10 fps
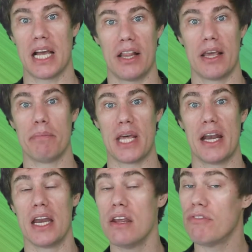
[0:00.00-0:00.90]
tell them
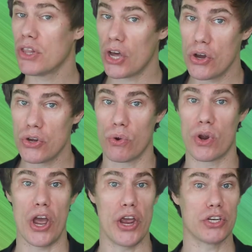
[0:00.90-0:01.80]
that even though
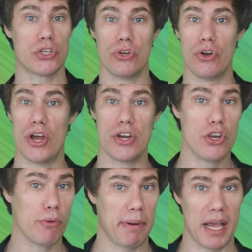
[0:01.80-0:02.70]
you're going to a
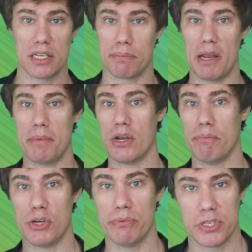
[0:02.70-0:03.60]
new place, maybe a
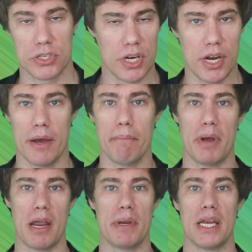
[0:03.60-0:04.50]
museum,
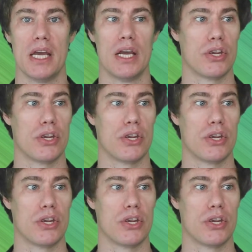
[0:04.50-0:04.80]
maybe,